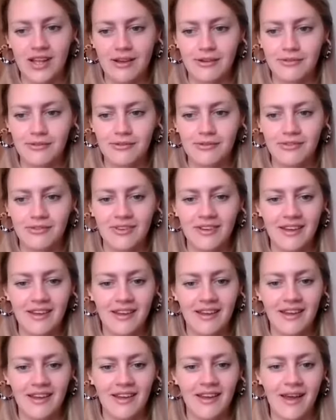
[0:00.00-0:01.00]
if
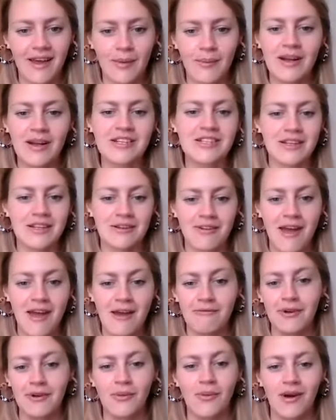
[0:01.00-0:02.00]

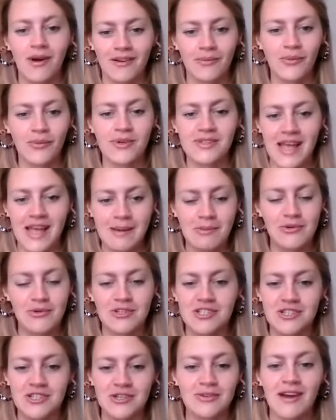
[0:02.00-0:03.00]
everyone was
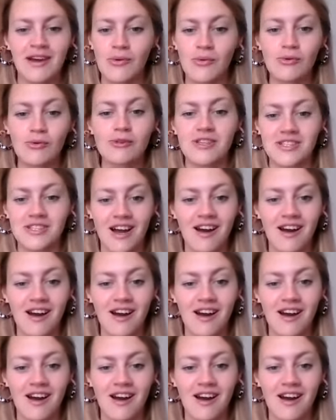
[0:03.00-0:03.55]
able to do that all the